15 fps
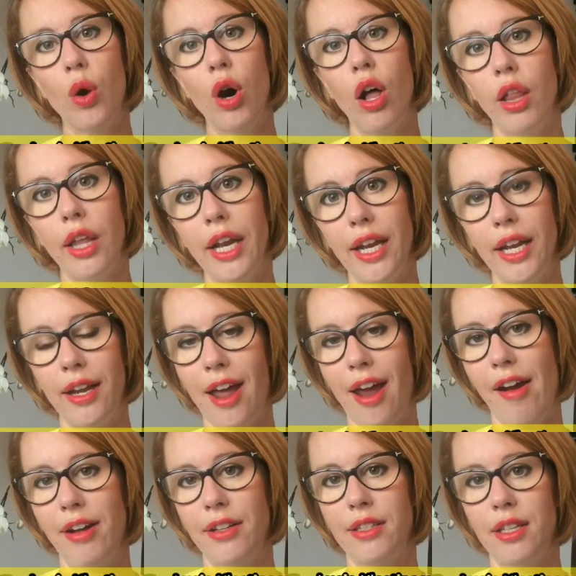equality
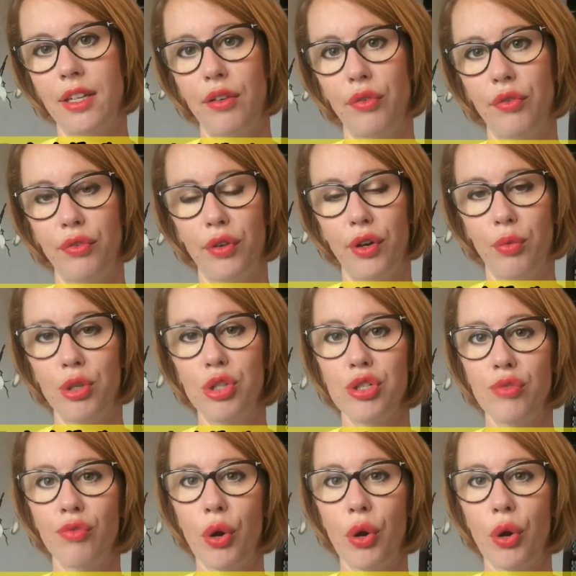narrative, which is